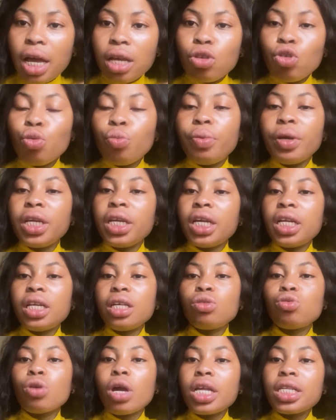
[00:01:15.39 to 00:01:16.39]
You'll be
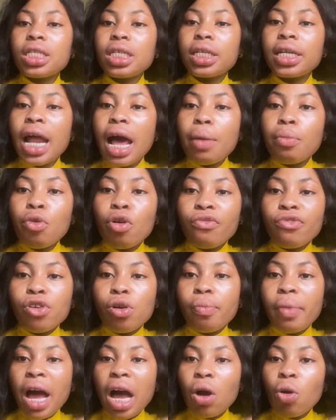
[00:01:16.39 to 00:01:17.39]
needing 20 grams of your
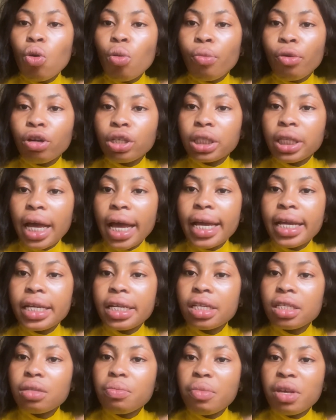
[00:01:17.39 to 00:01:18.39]
mango butter in
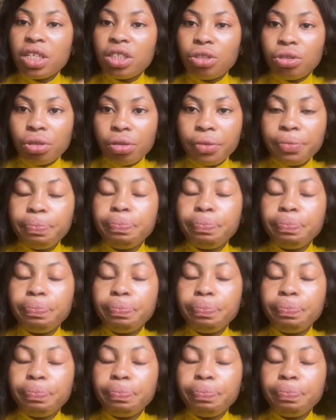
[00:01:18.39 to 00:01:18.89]
this mixture.